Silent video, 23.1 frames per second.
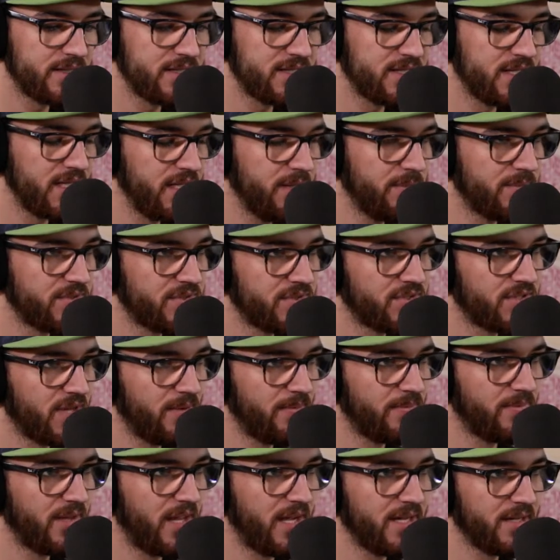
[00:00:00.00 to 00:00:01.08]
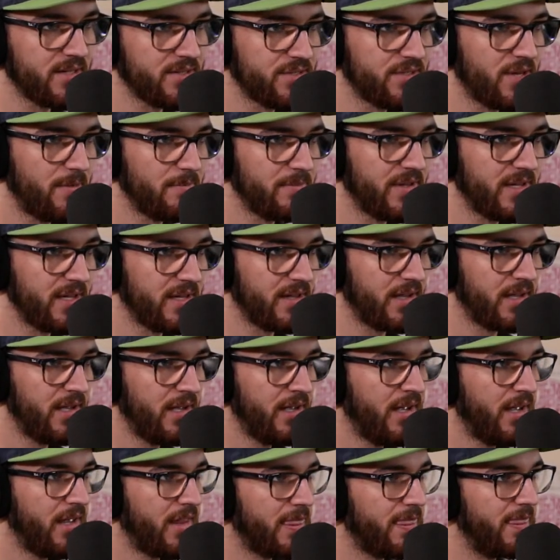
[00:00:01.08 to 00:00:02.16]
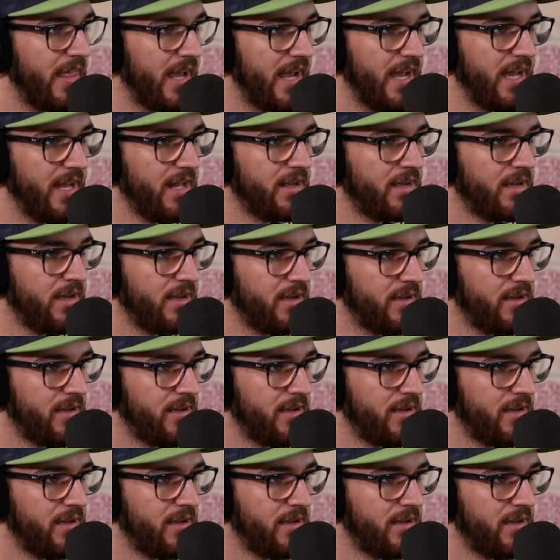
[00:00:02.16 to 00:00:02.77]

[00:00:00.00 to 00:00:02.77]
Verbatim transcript: seems like something that